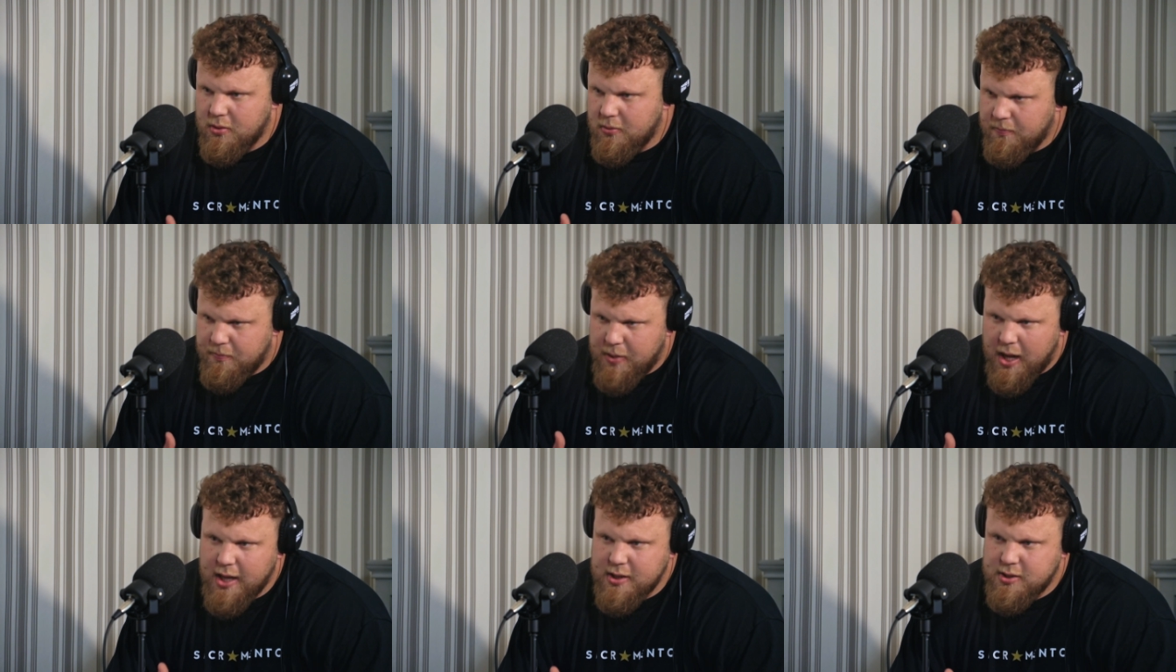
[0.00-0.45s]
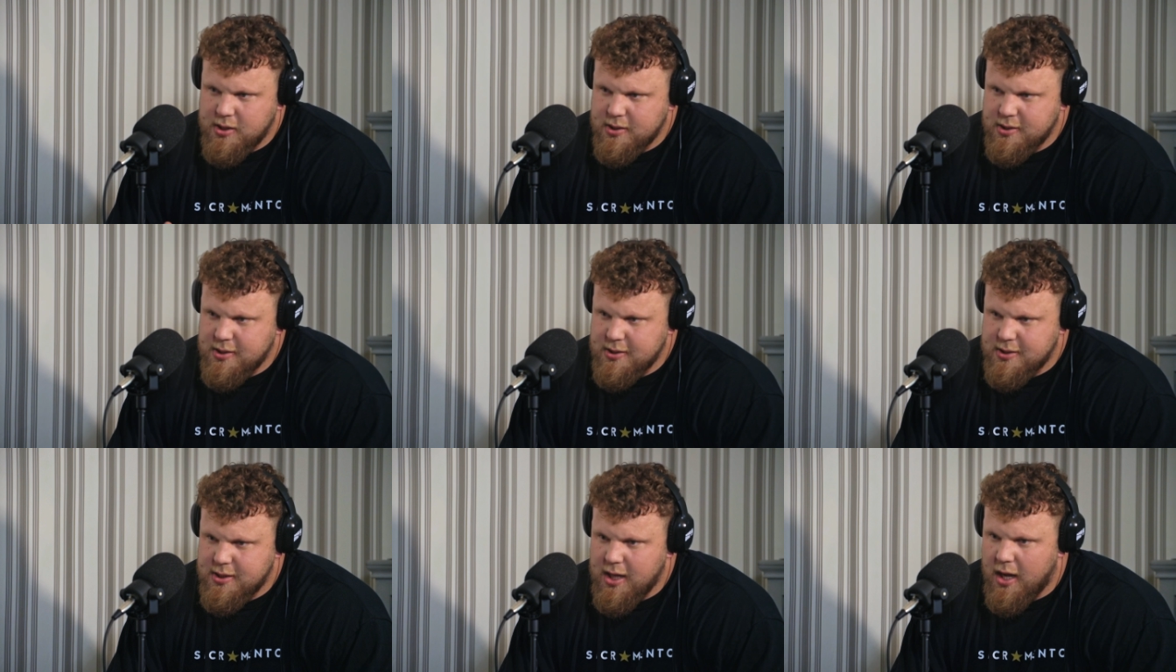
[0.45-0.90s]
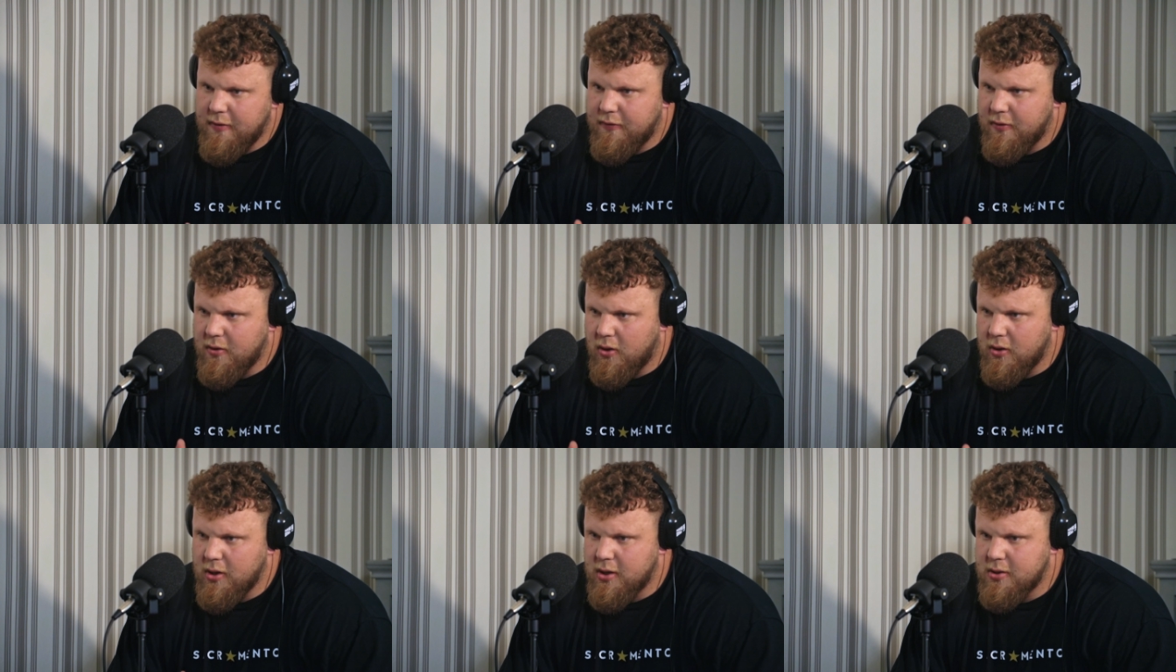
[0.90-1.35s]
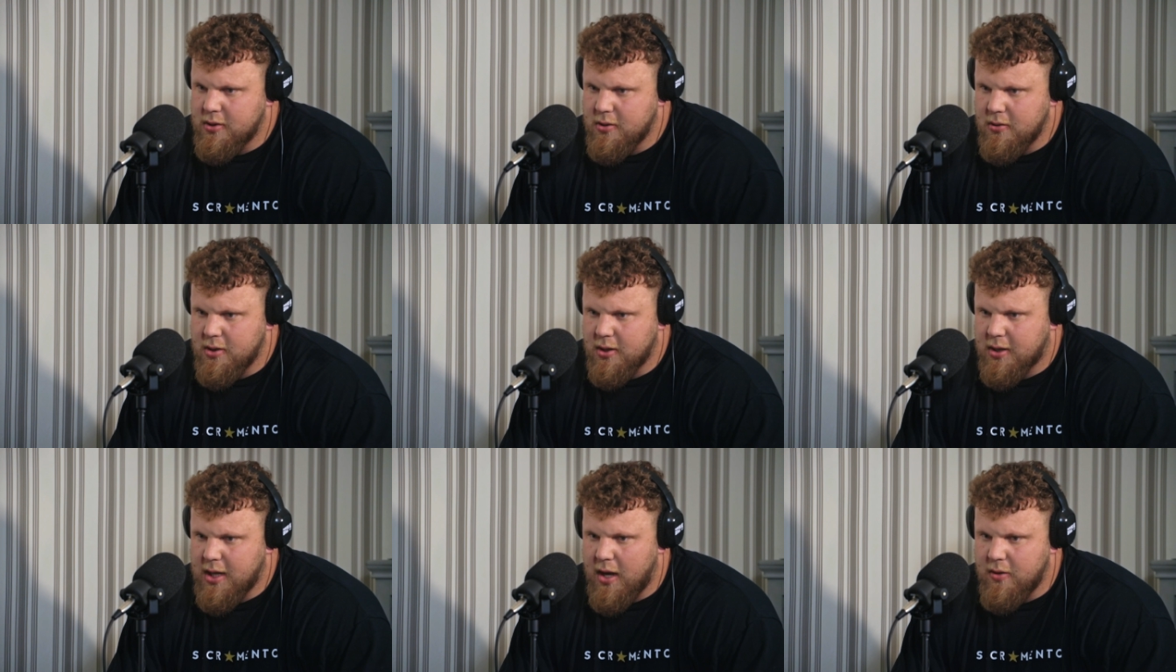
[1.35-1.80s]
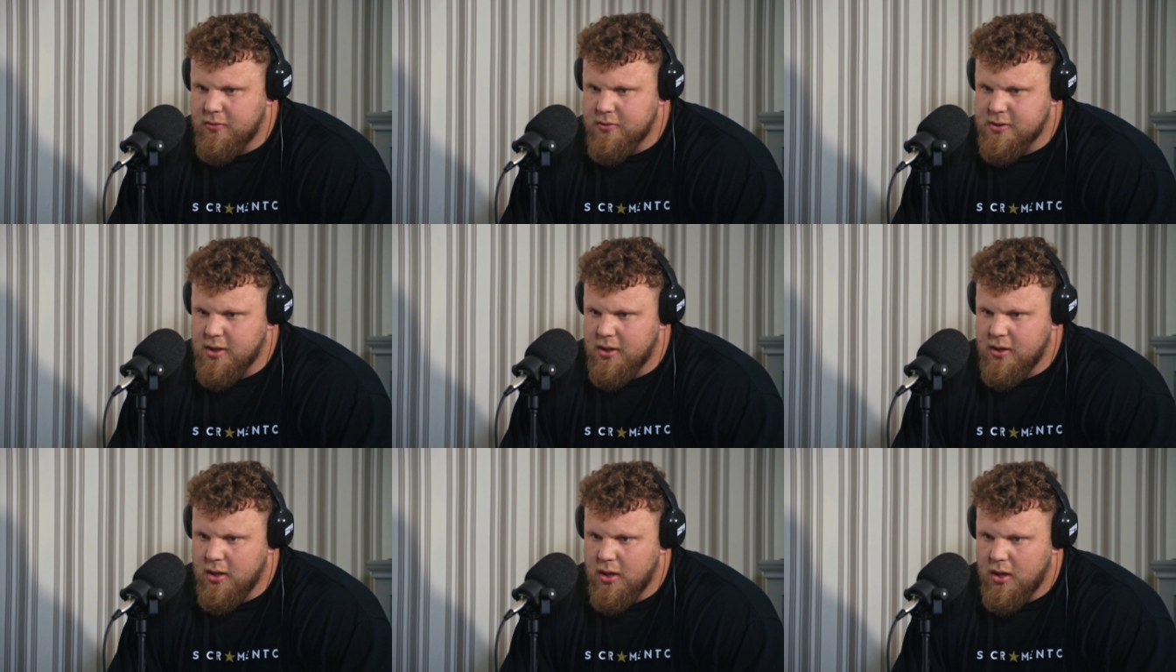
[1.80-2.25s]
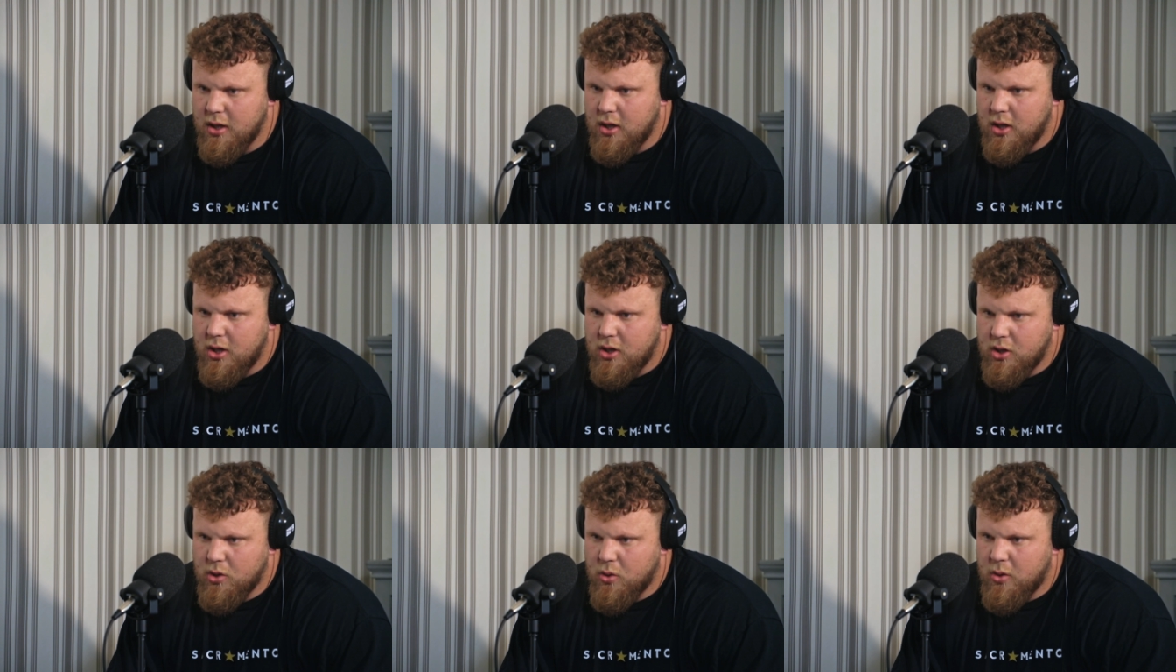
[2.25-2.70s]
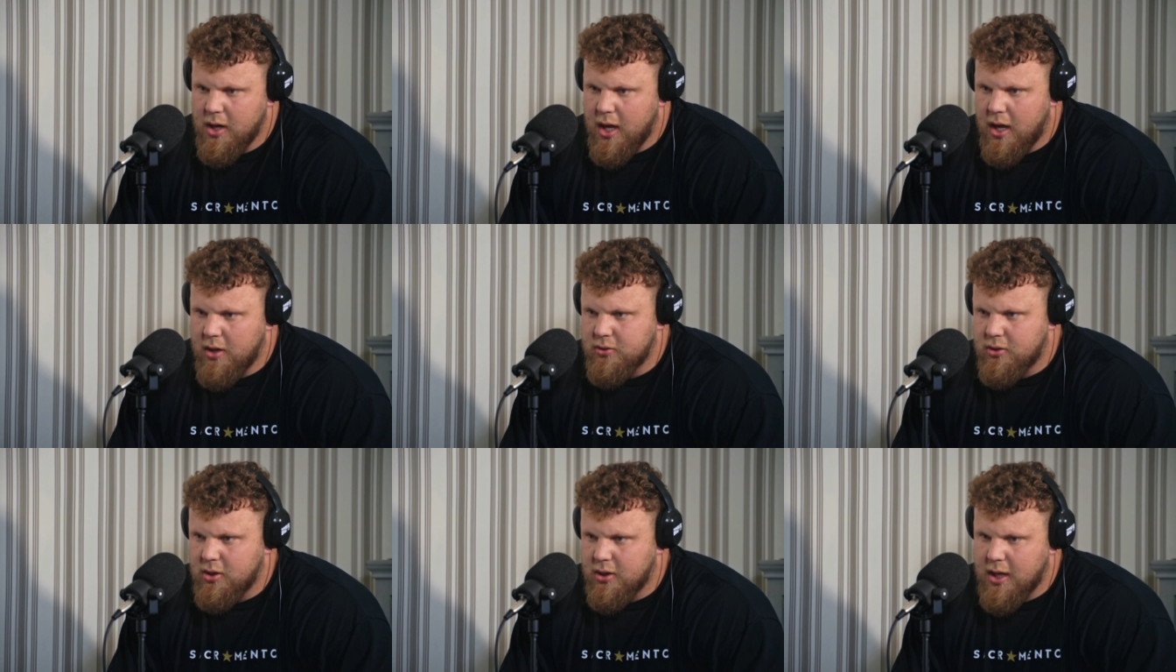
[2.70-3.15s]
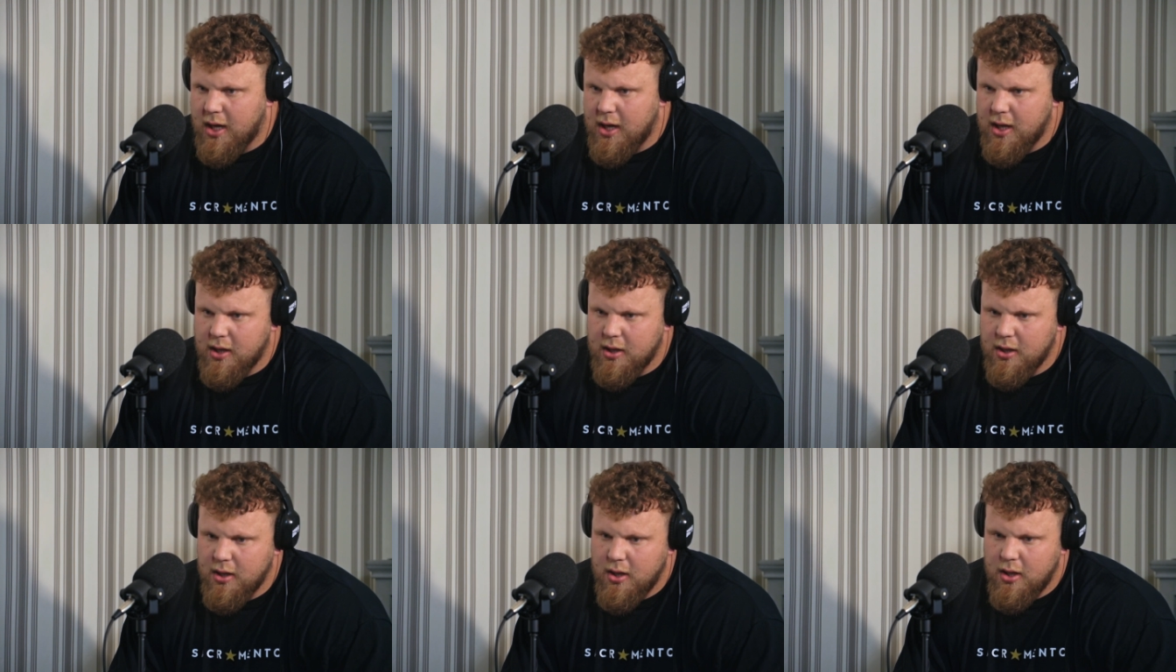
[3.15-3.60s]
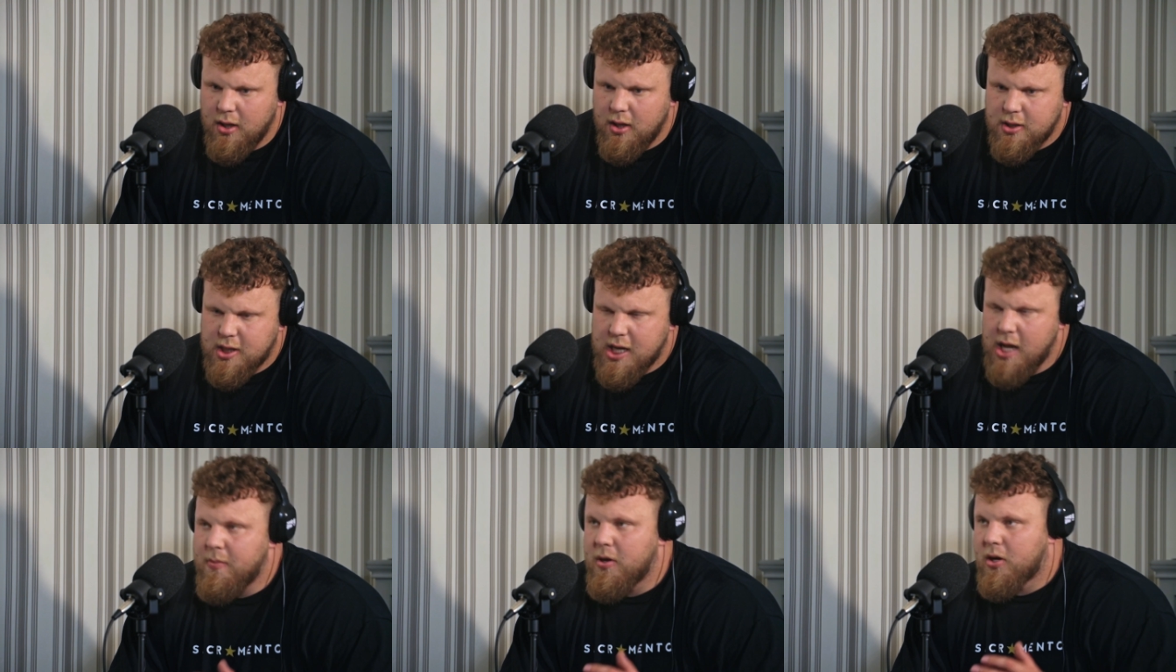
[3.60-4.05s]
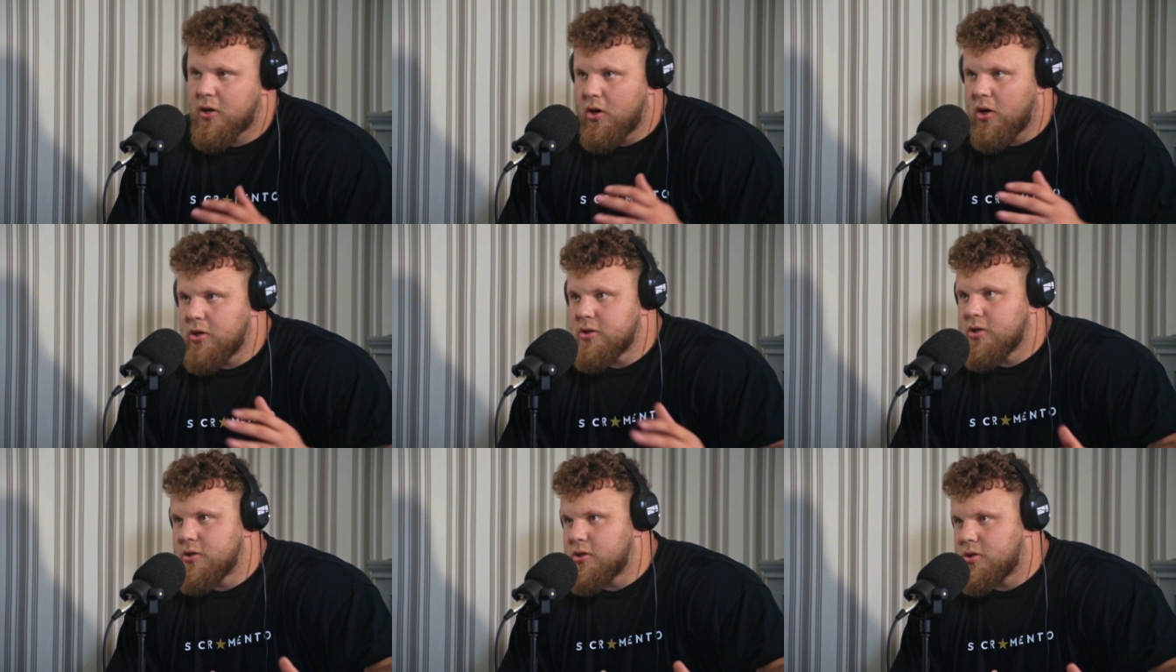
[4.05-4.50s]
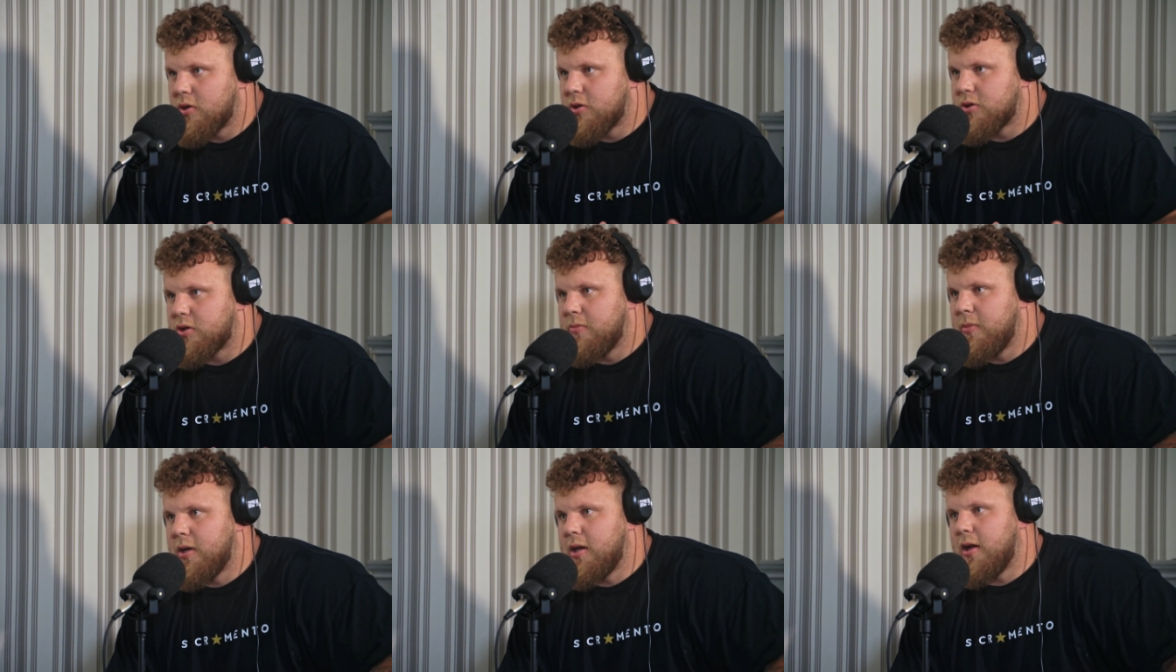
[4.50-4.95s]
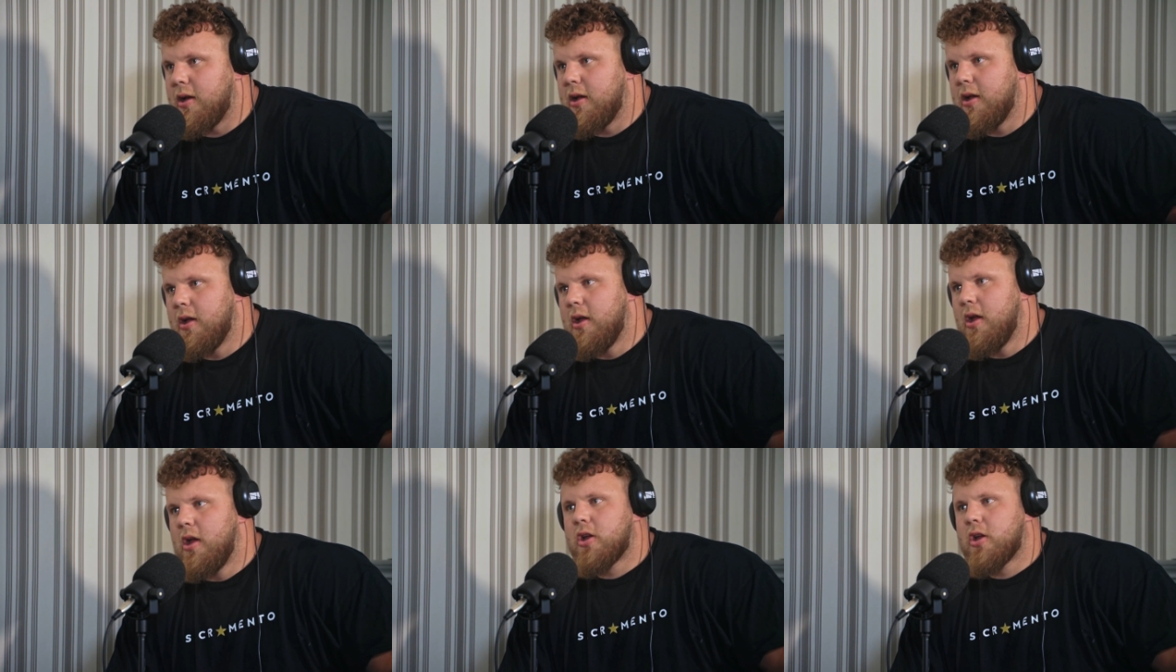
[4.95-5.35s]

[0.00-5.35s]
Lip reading: badges and stuff and all the accounts, and knowing how to kind of come across on social media,